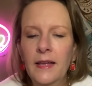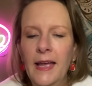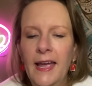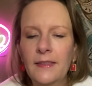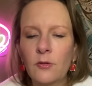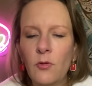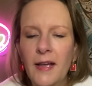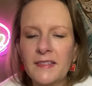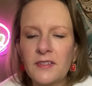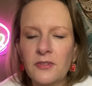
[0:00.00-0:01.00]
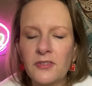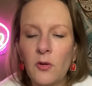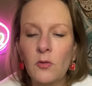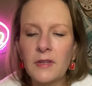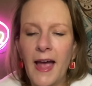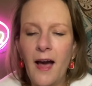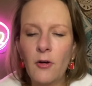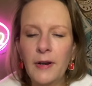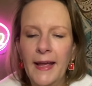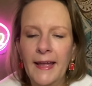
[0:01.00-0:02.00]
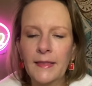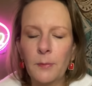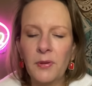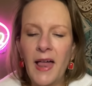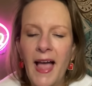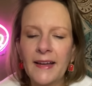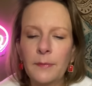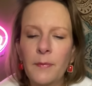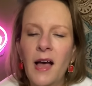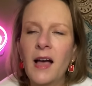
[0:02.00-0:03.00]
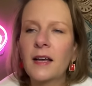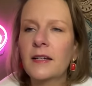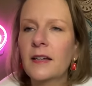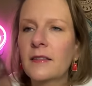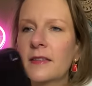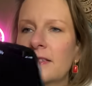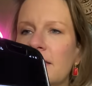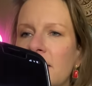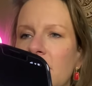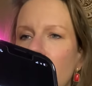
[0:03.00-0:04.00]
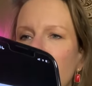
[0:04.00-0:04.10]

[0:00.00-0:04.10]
and the rest are sold out. And the black mug, this is so